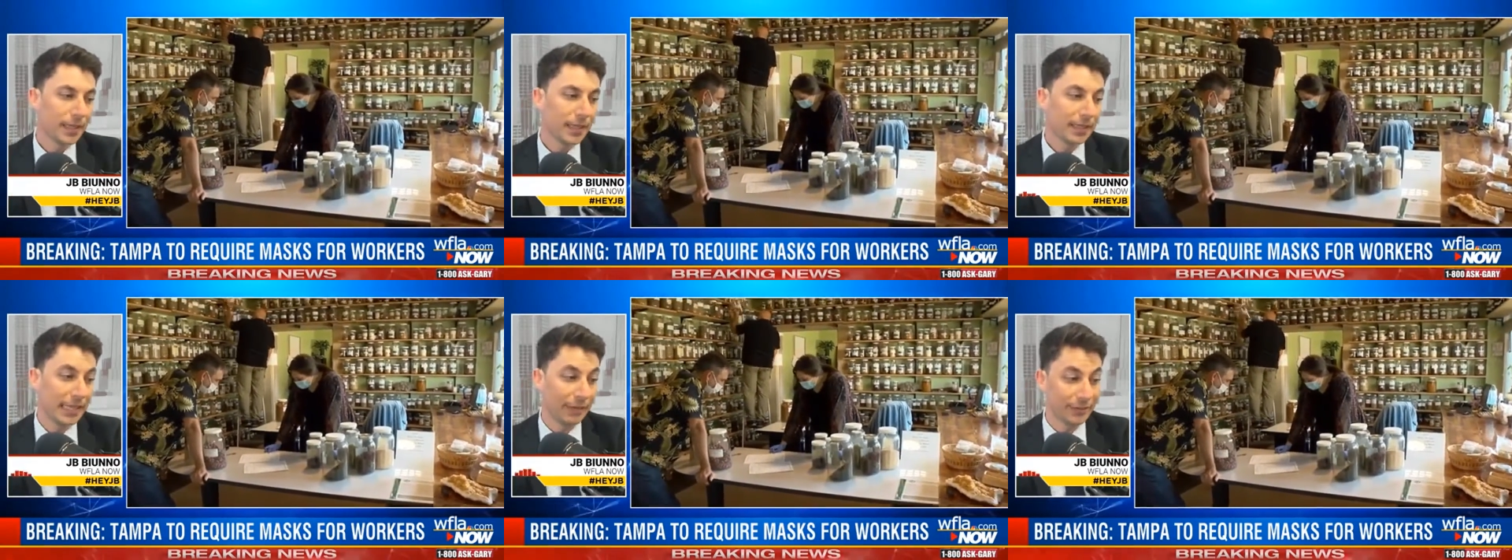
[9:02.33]

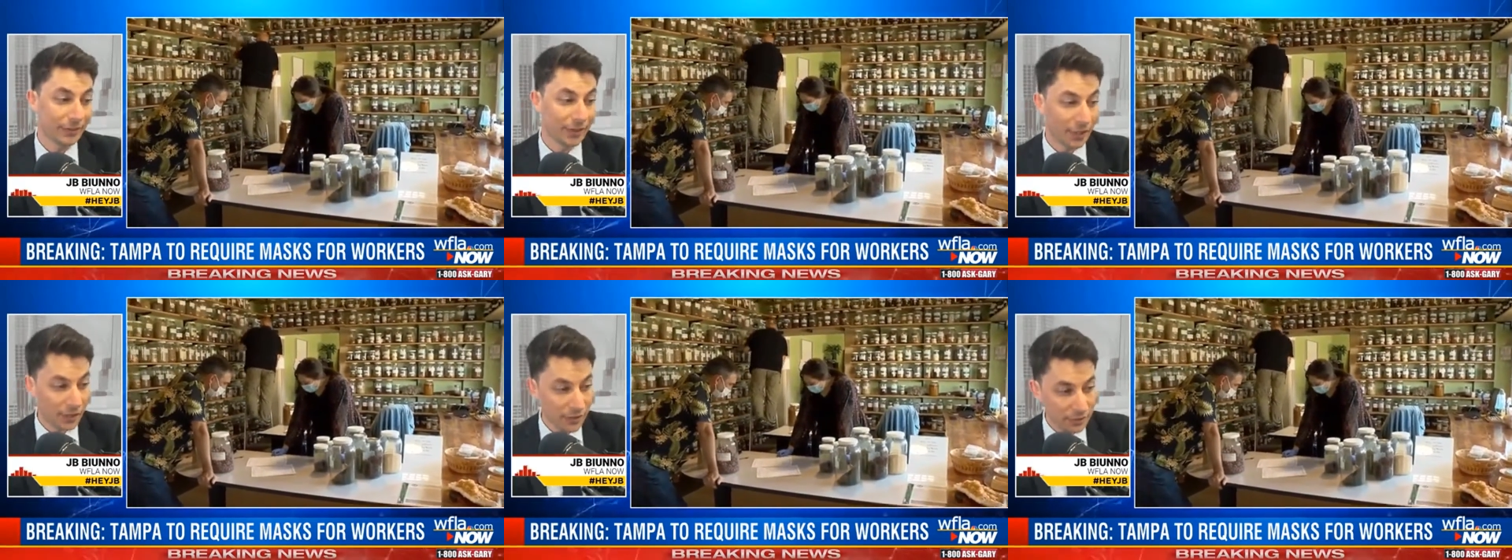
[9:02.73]
Kevin
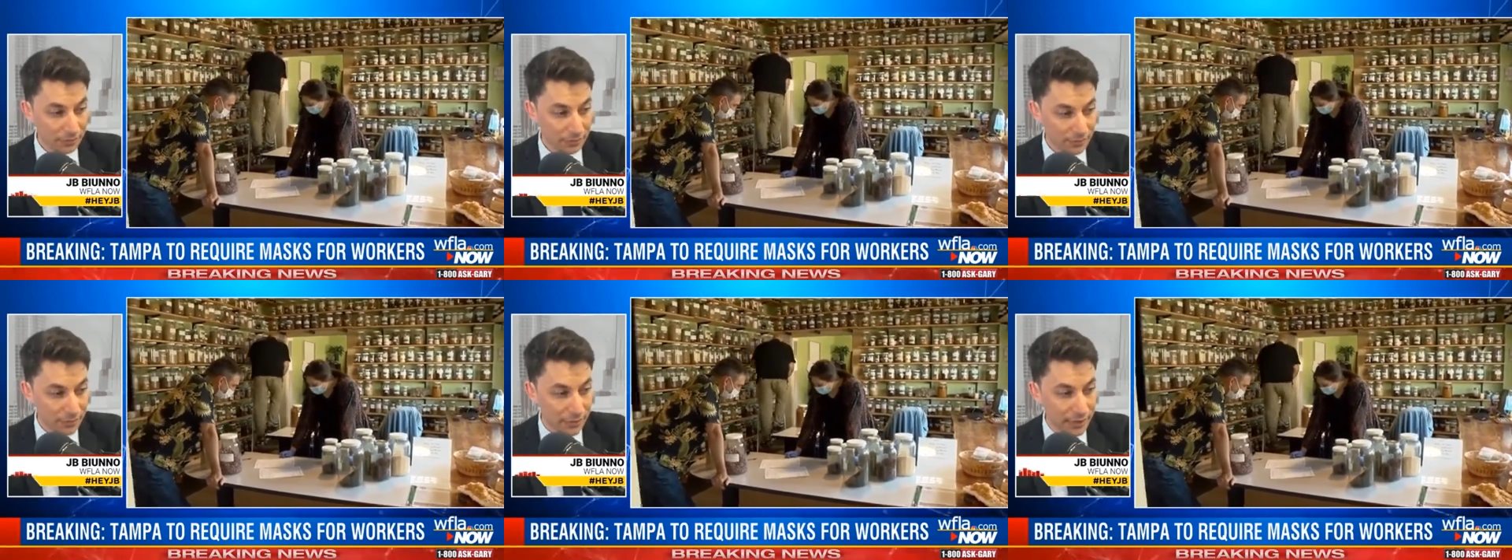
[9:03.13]
Tucker
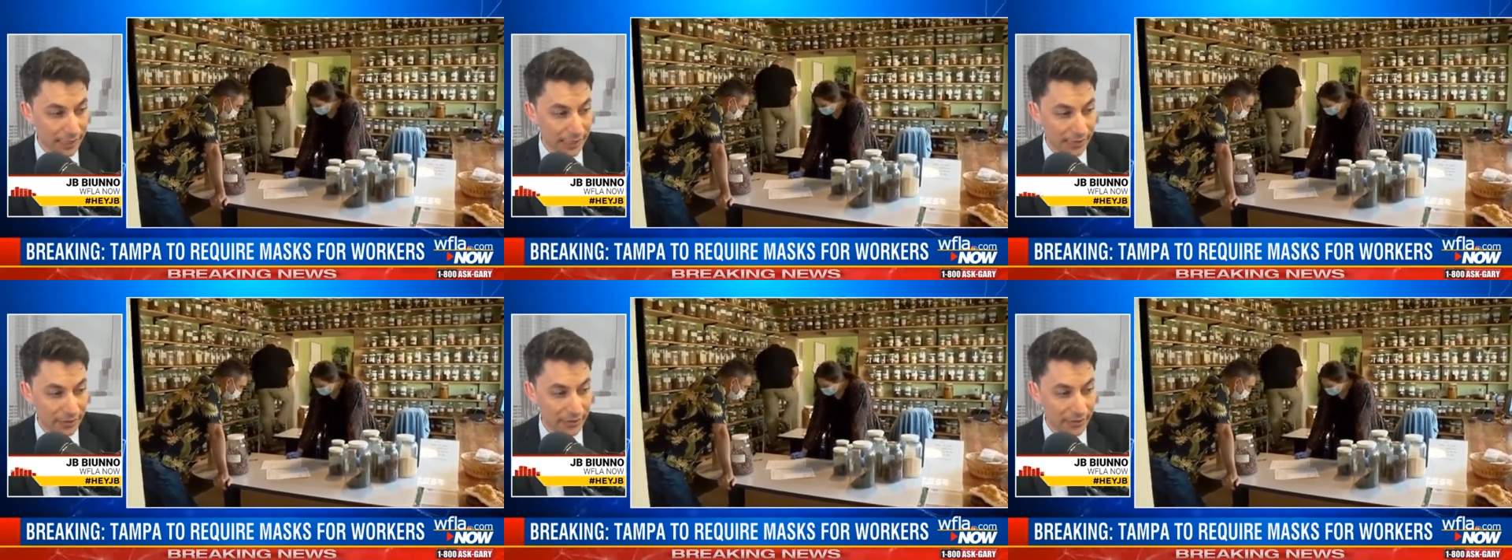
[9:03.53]
with the hashtag